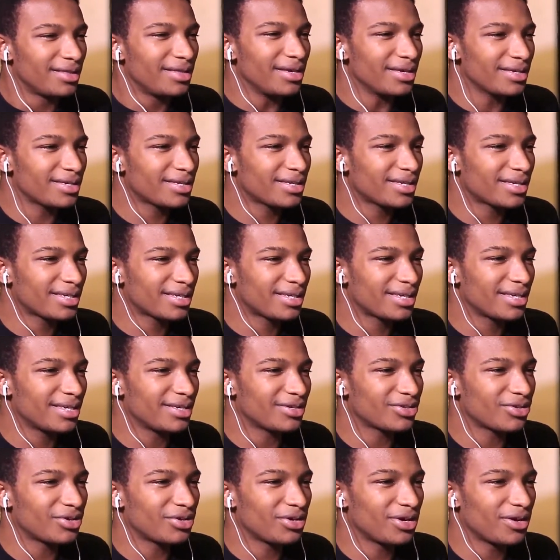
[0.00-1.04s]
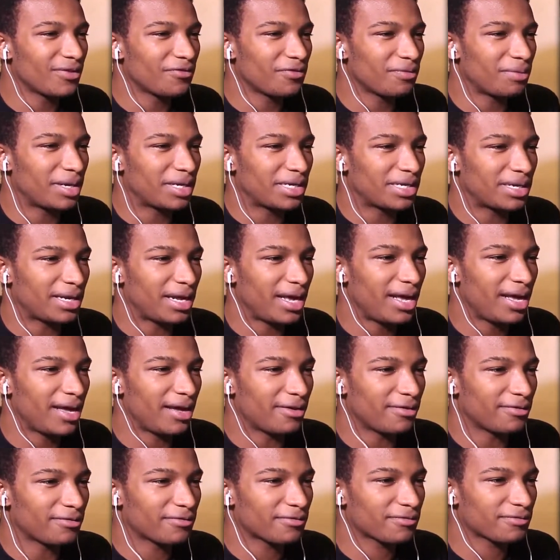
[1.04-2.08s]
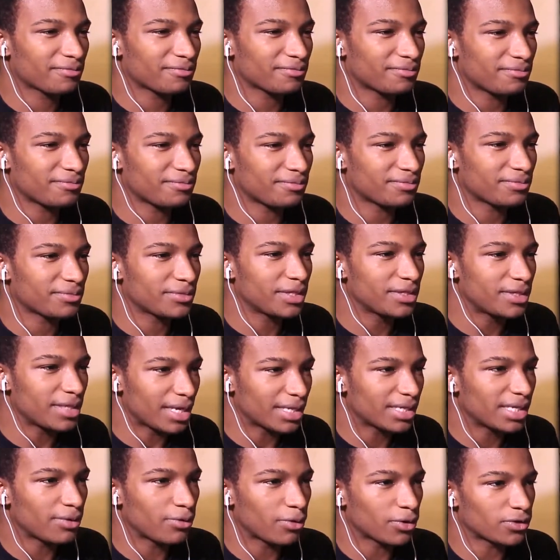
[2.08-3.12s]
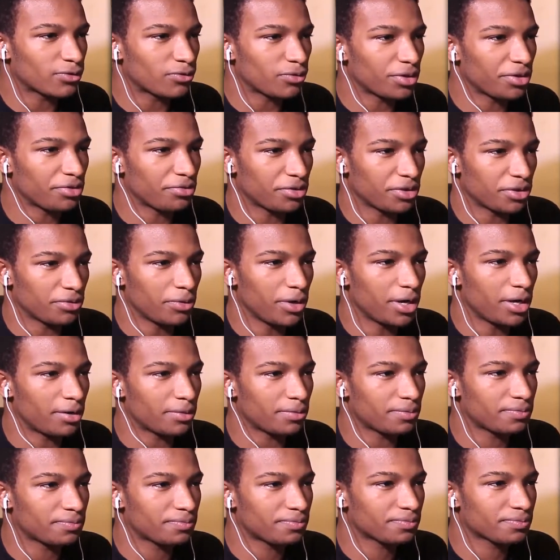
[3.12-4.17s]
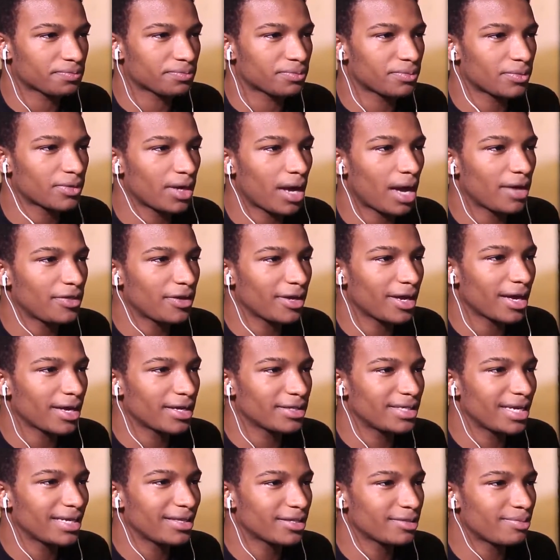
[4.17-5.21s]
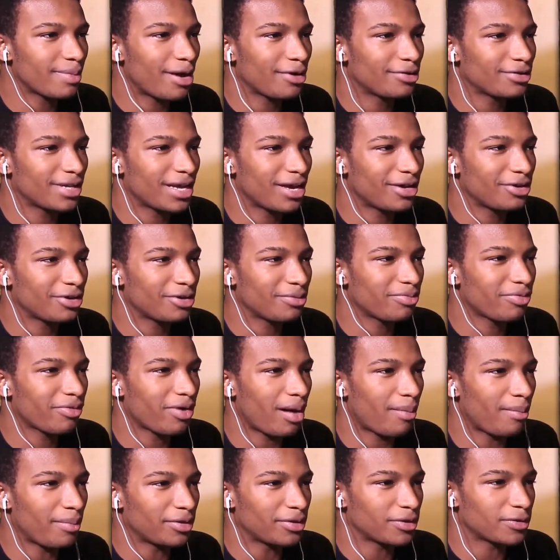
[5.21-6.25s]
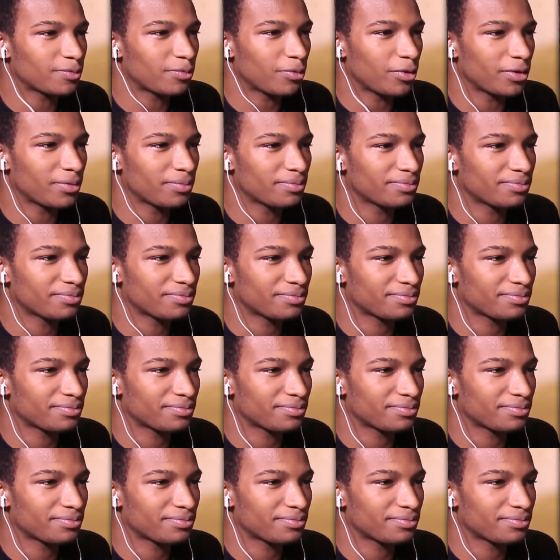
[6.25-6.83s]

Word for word: This is good information to have. This actually works really, really well. I think I could take this mountain down no problem at this point.